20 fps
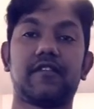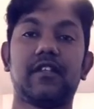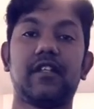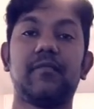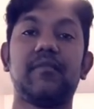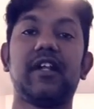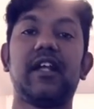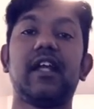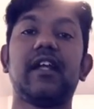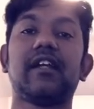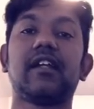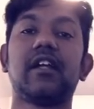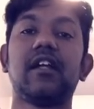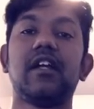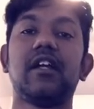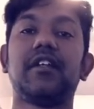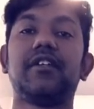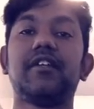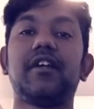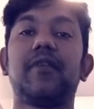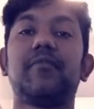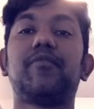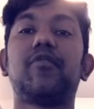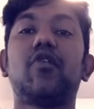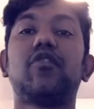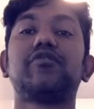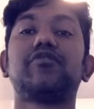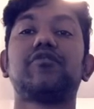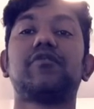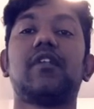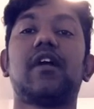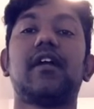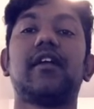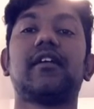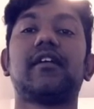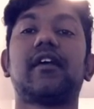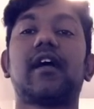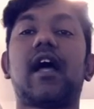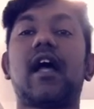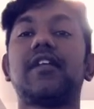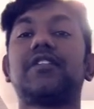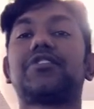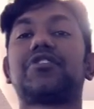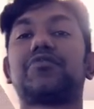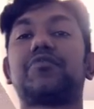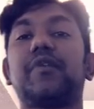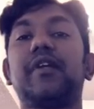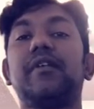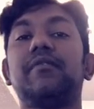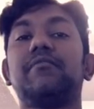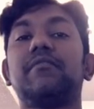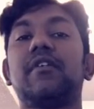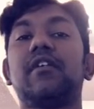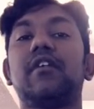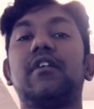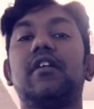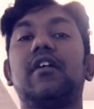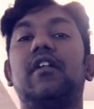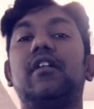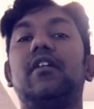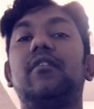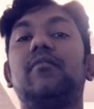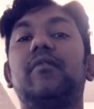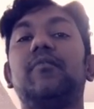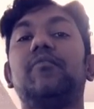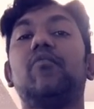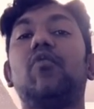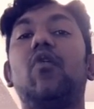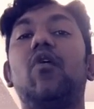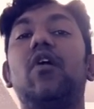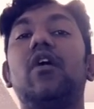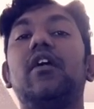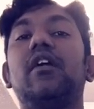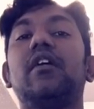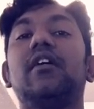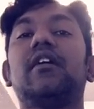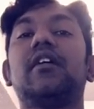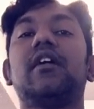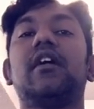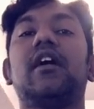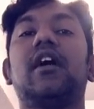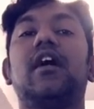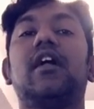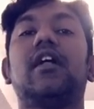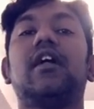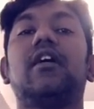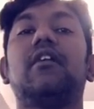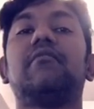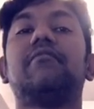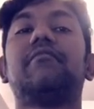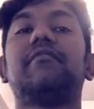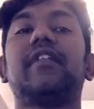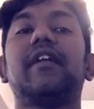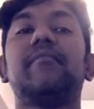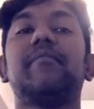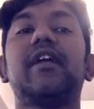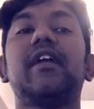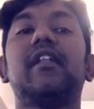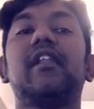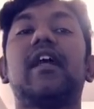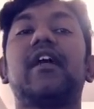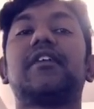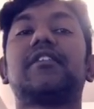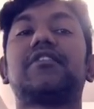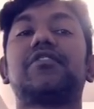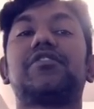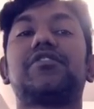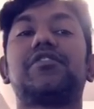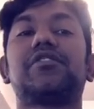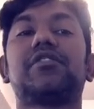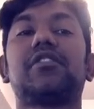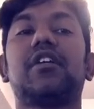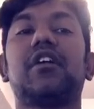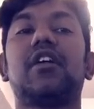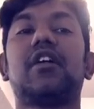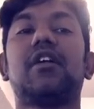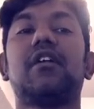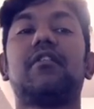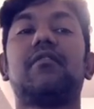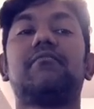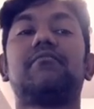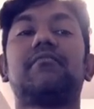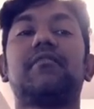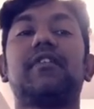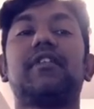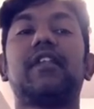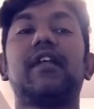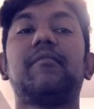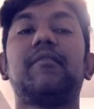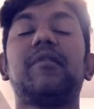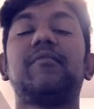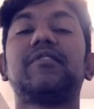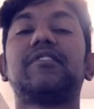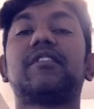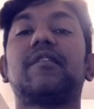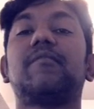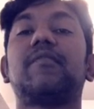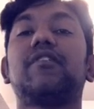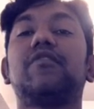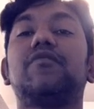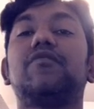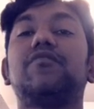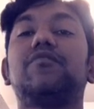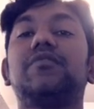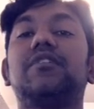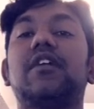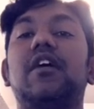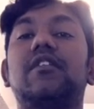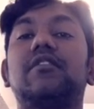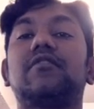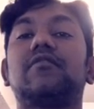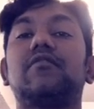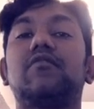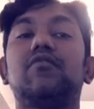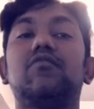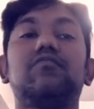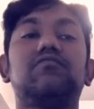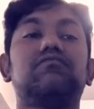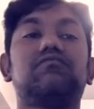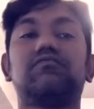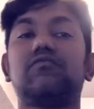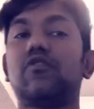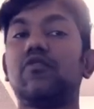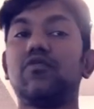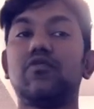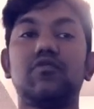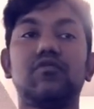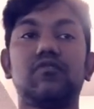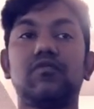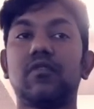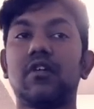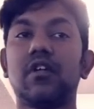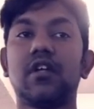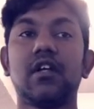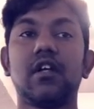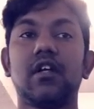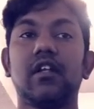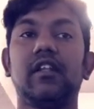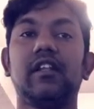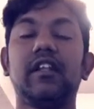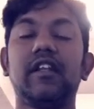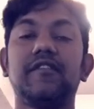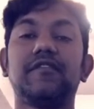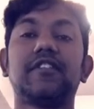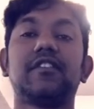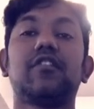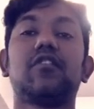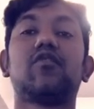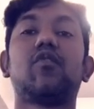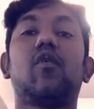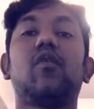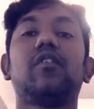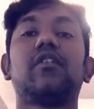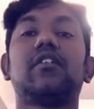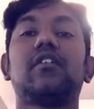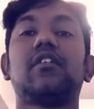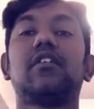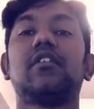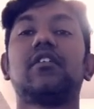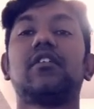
They're prone to like ice cream a little bit more. They may be someone who lives in a colder